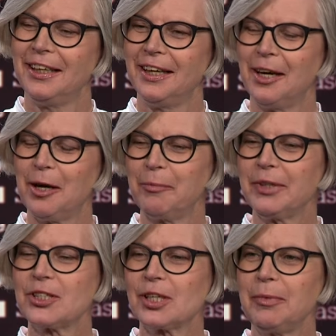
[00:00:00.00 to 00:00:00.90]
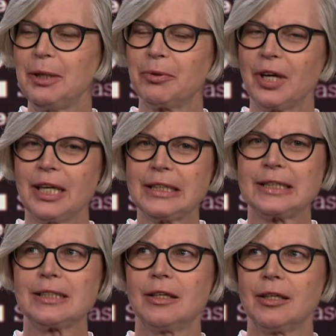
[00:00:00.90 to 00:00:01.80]
Um, the Jameel
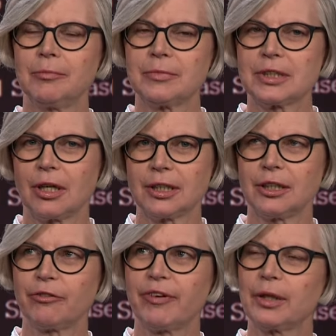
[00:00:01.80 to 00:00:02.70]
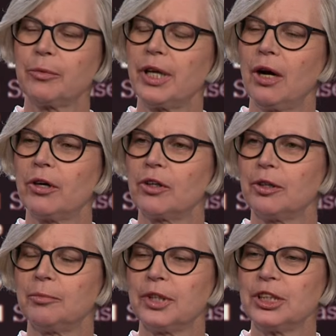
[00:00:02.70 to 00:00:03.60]
Prize um, started, in fact, with our
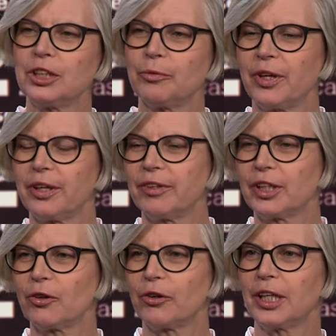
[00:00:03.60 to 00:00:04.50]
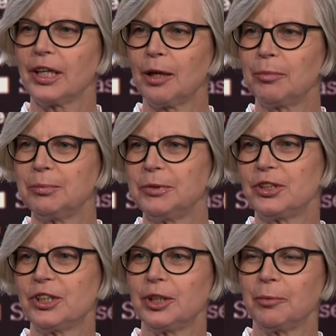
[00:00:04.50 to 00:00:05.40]
collaboration with the Victoria and Albert
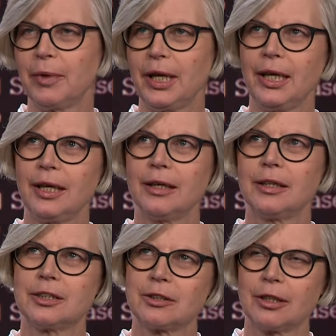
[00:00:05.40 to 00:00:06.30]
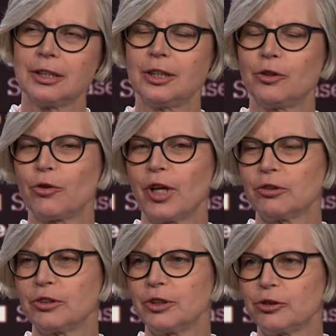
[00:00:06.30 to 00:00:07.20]
Museum. In, it started in two
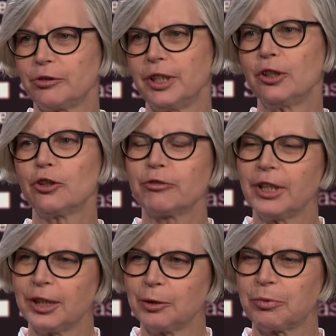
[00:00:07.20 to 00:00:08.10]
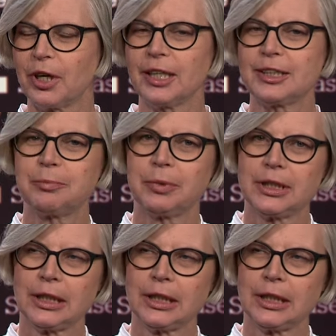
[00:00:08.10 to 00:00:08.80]
thousand three, not really the prize, but